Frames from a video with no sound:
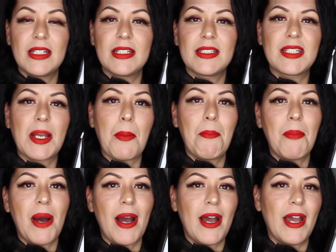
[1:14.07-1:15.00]
is
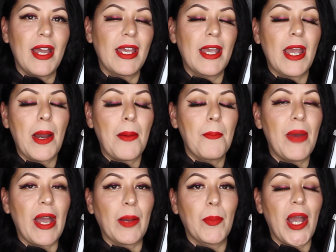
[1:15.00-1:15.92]
my
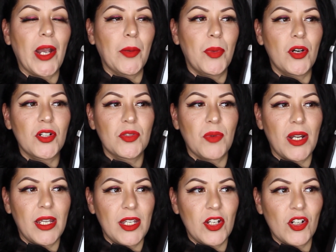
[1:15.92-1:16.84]
backpack purse
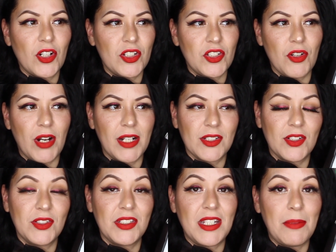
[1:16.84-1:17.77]
right here. As you guys
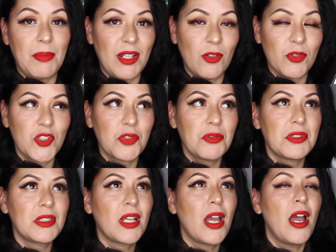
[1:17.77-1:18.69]
could see, Beetlejuice.